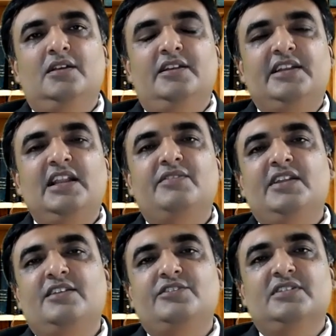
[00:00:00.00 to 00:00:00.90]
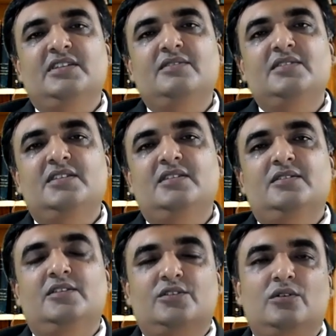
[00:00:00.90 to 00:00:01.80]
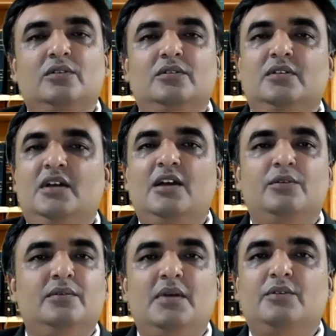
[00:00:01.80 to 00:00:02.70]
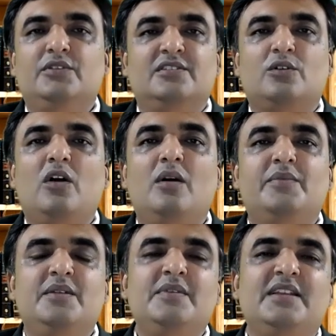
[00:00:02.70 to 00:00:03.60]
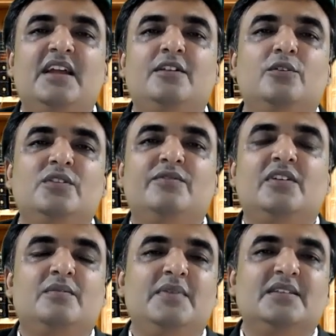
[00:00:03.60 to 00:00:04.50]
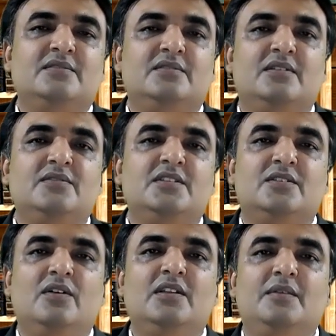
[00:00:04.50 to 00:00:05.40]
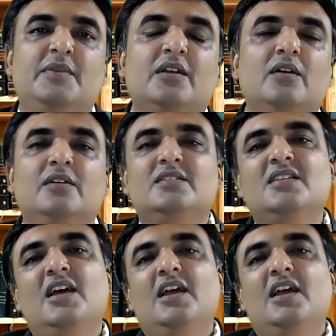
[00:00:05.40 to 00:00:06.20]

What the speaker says: Retail financial services have their scope limited to the fund based services only, because